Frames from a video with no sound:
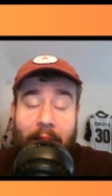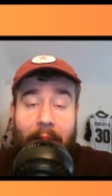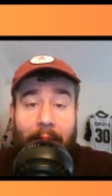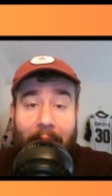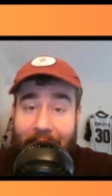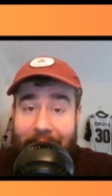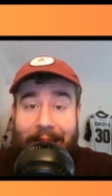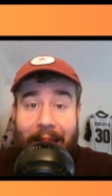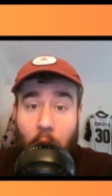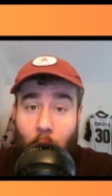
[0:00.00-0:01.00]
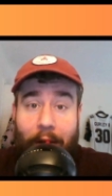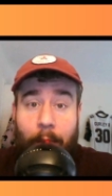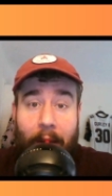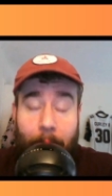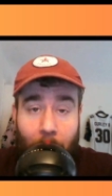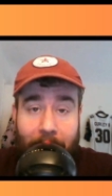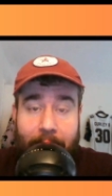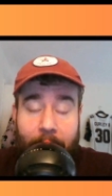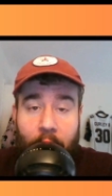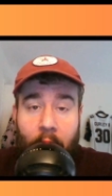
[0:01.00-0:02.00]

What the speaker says: and that is incredibly impressive,